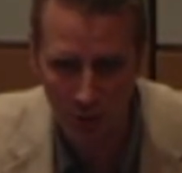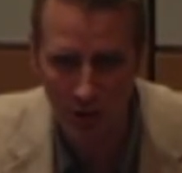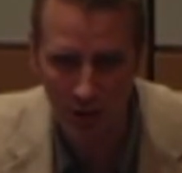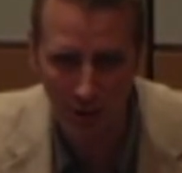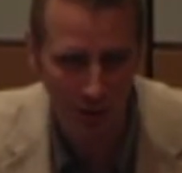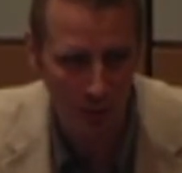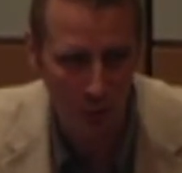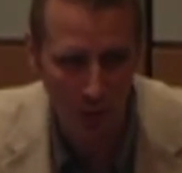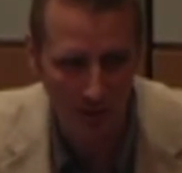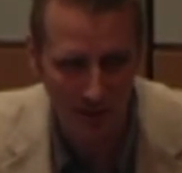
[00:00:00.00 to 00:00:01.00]
tertiary or
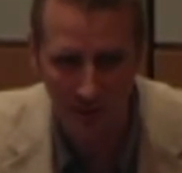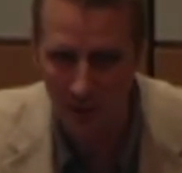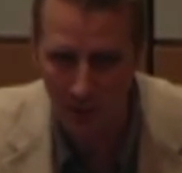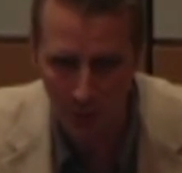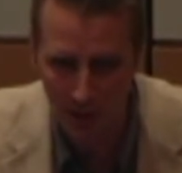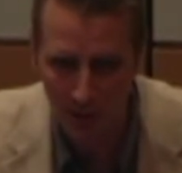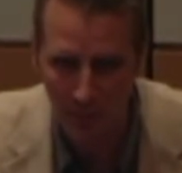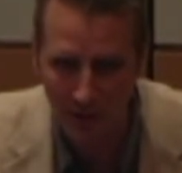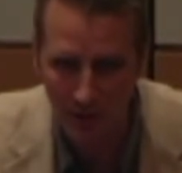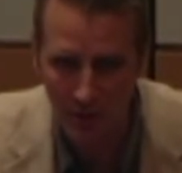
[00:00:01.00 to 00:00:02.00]
quaternary or three
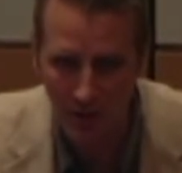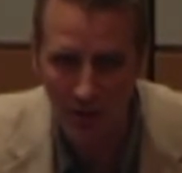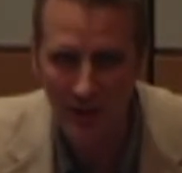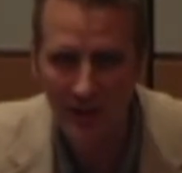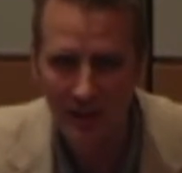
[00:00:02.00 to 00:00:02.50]
dimensional.